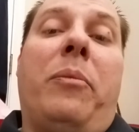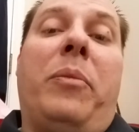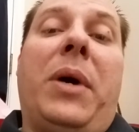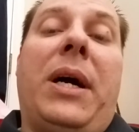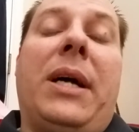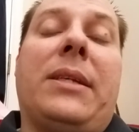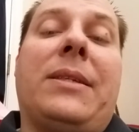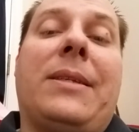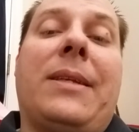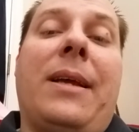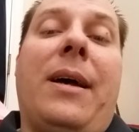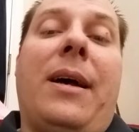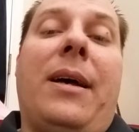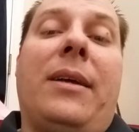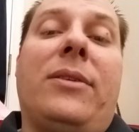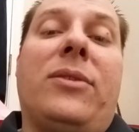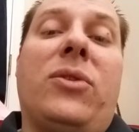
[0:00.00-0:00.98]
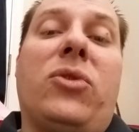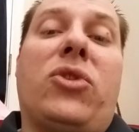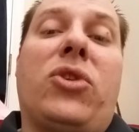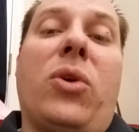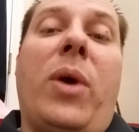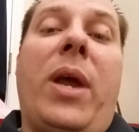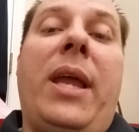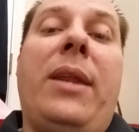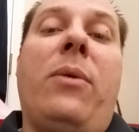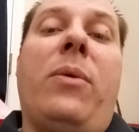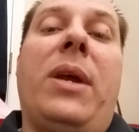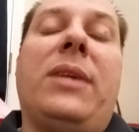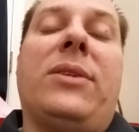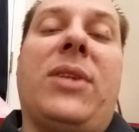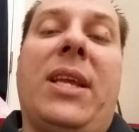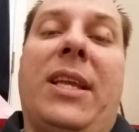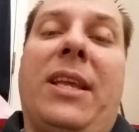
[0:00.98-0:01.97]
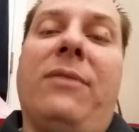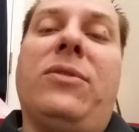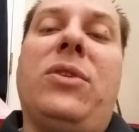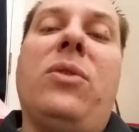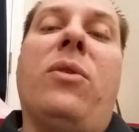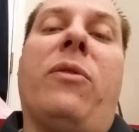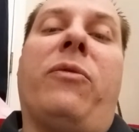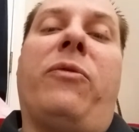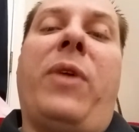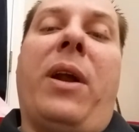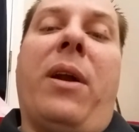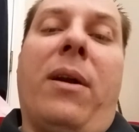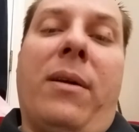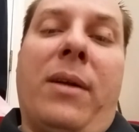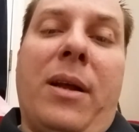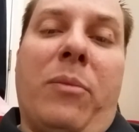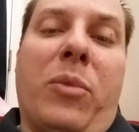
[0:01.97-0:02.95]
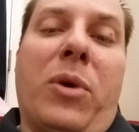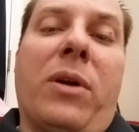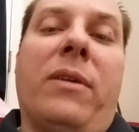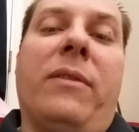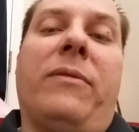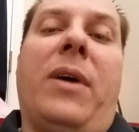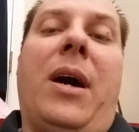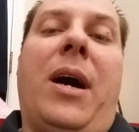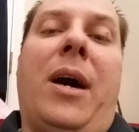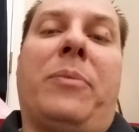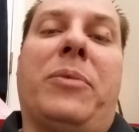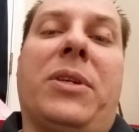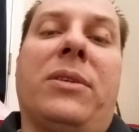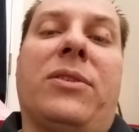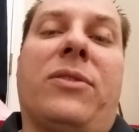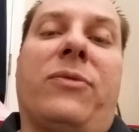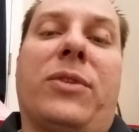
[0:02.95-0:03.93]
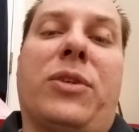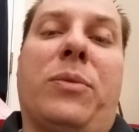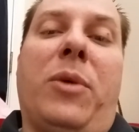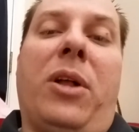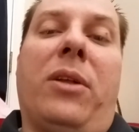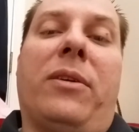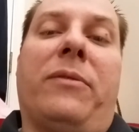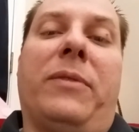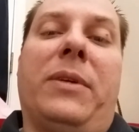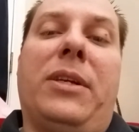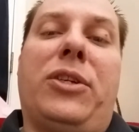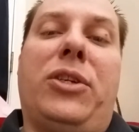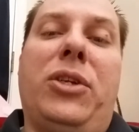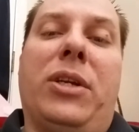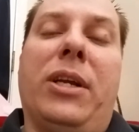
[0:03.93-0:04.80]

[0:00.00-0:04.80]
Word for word: But uh, so, anyways, it gives you a fair number of options for smaller fish.